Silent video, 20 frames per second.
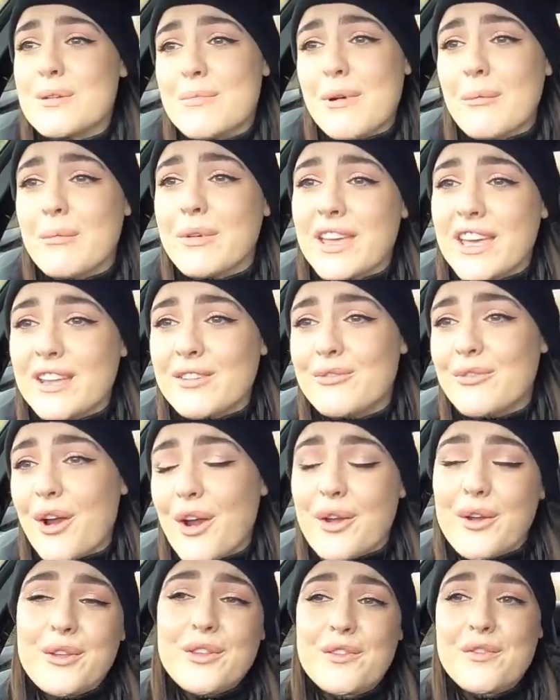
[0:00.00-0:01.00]
bumpkin
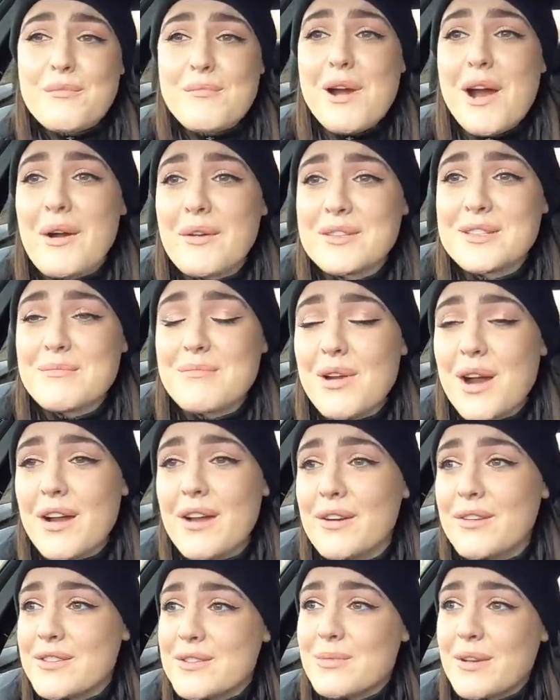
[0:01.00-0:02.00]
roads for miles and
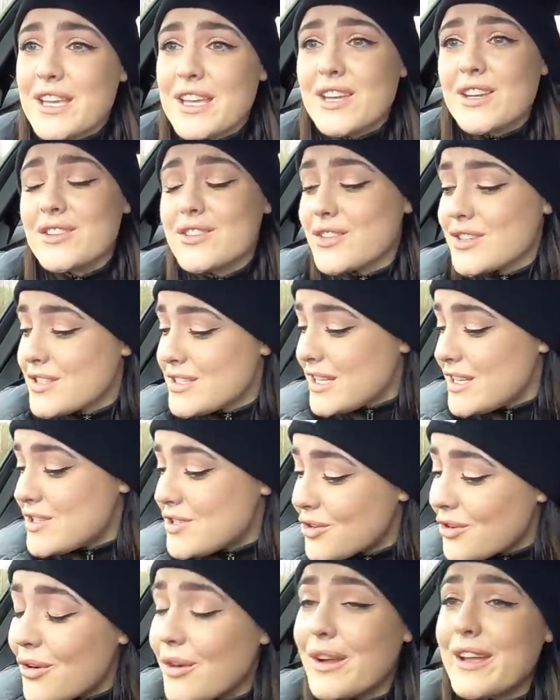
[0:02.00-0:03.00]
miles where you can just
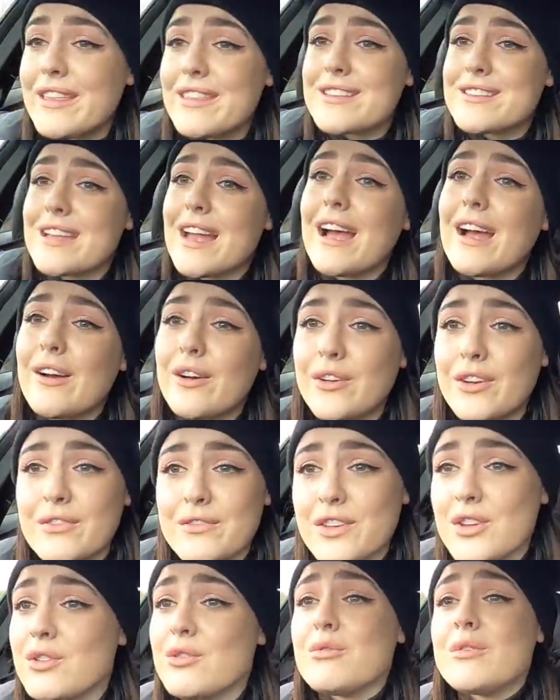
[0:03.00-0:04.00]
enjoy the sound
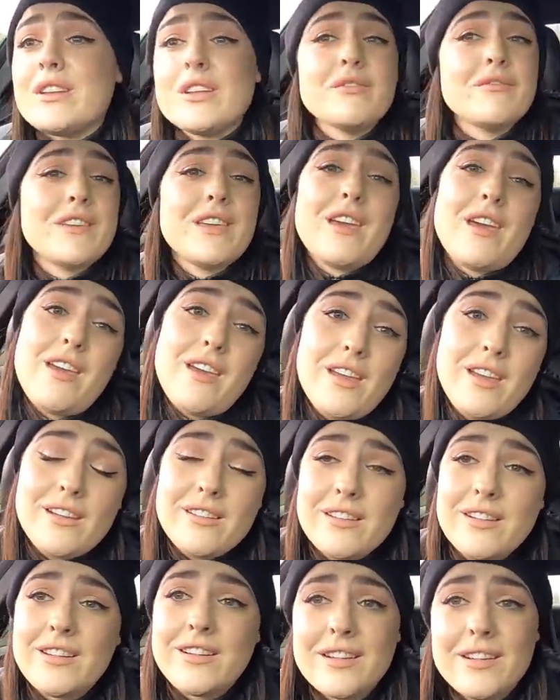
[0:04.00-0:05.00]
of you and your V8.
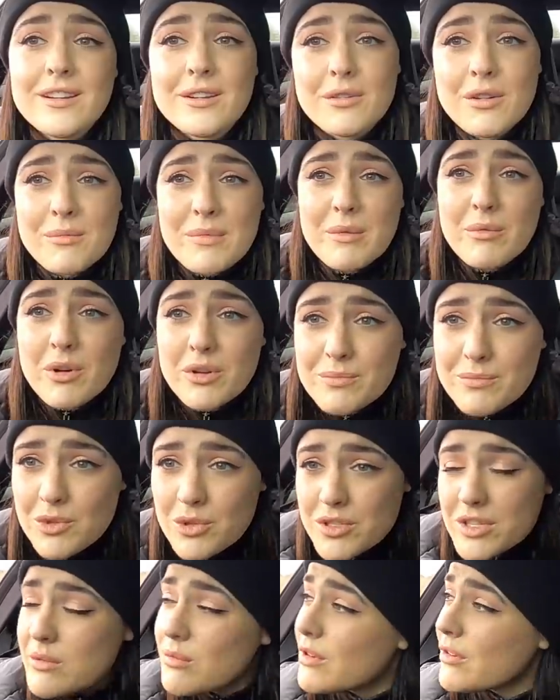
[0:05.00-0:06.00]
I mean, what
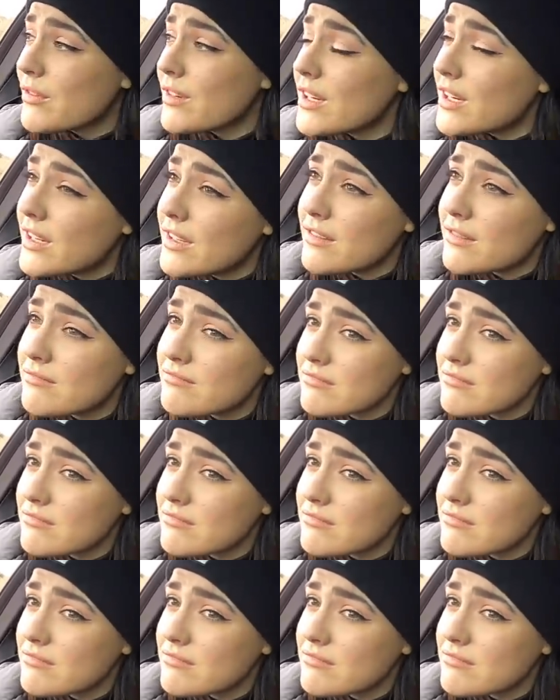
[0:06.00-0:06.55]
more do you want, really?